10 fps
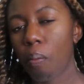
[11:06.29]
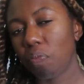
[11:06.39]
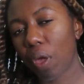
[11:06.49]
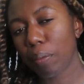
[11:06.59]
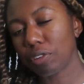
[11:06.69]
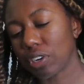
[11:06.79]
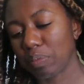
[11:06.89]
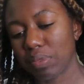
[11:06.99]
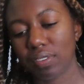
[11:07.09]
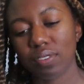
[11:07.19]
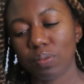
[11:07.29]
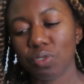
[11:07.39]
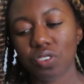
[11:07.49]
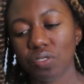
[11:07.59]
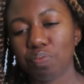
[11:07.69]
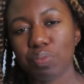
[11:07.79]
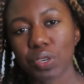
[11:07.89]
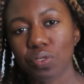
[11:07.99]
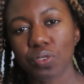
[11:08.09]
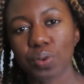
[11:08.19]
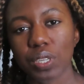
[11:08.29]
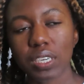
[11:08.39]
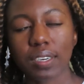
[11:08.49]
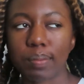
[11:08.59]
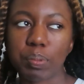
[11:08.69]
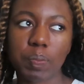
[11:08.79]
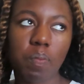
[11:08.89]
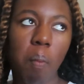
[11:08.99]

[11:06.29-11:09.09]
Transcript: Not much happens, I'm just middle schooling it up.